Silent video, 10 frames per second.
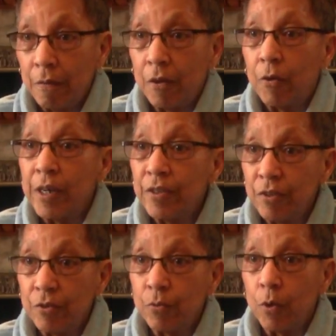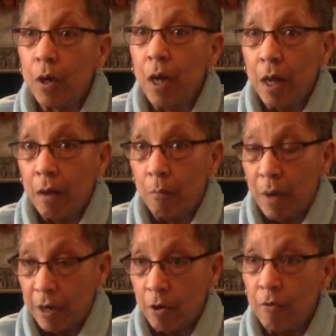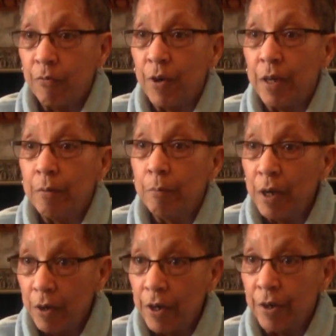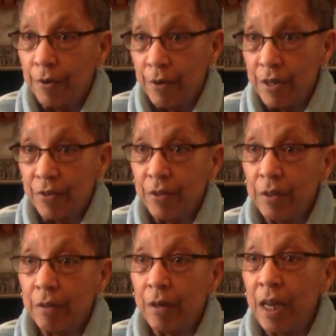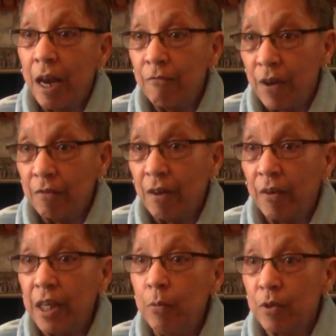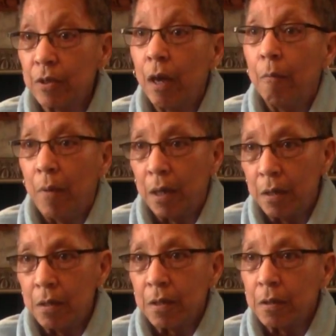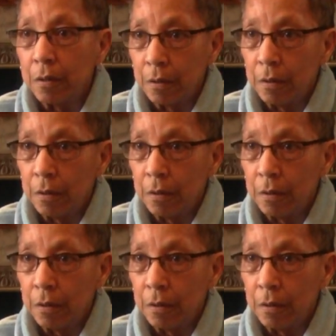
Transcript: The Graysons were, my girlfriend married a Grayson, and I found out he was my cousin.